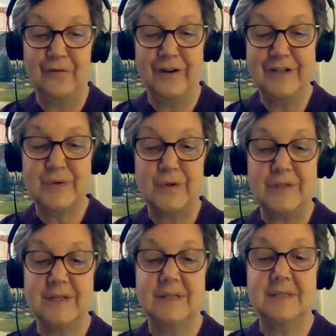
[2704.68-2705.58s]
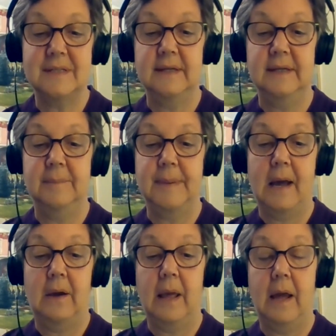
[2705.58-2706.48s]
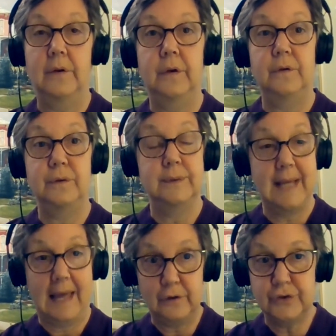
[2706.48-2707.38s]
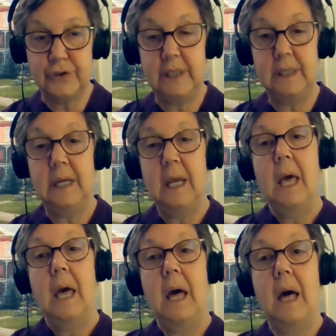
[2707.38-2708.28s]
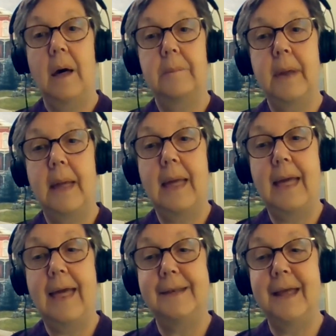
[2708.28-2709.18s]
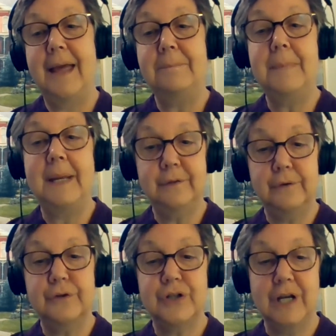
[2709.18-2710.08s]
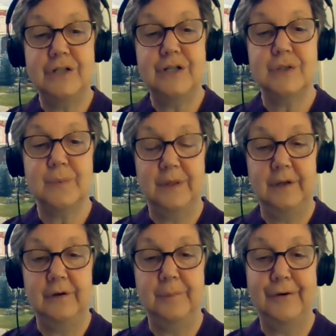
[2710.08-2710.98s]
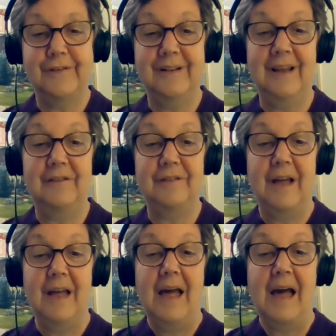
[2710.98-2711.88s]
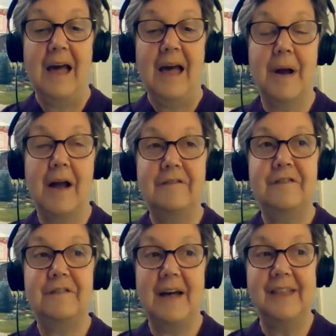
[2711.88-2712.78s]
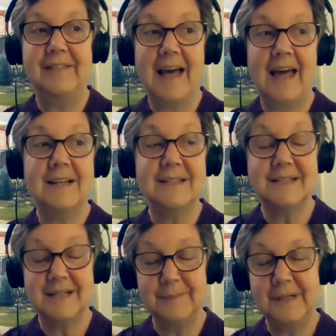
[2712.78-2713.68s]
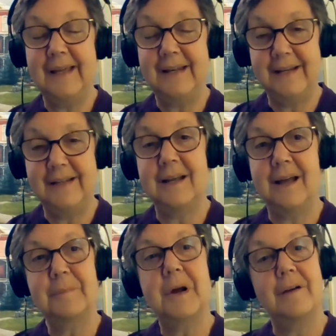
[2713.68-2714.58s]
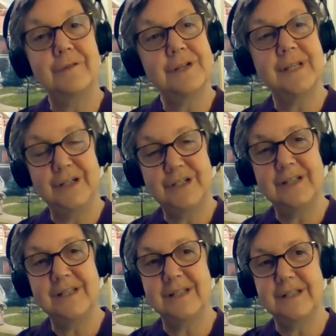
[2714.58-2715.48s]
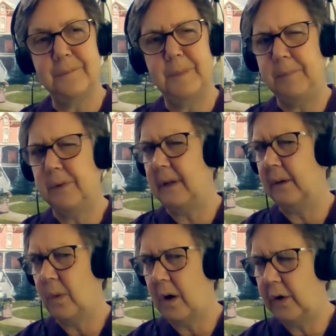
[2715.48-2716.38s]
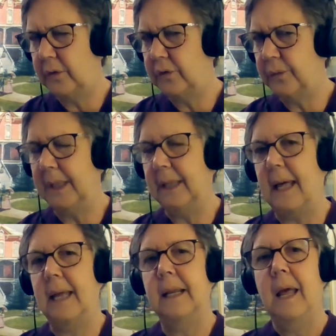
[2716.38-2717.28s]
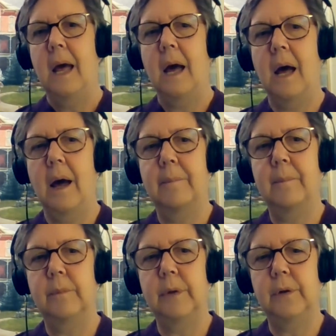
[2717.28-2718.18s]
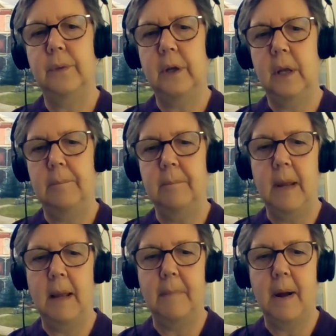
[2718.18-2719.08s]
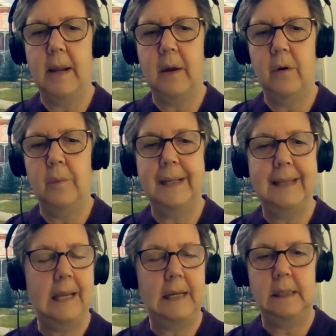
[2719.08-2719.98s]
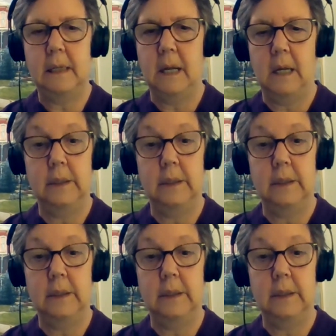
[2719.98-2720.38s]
resources, think about how you use energy, and make those changes within your personal life. I've found that has stimulated conversations. And so people are like, why are you doing that? At my home, and again,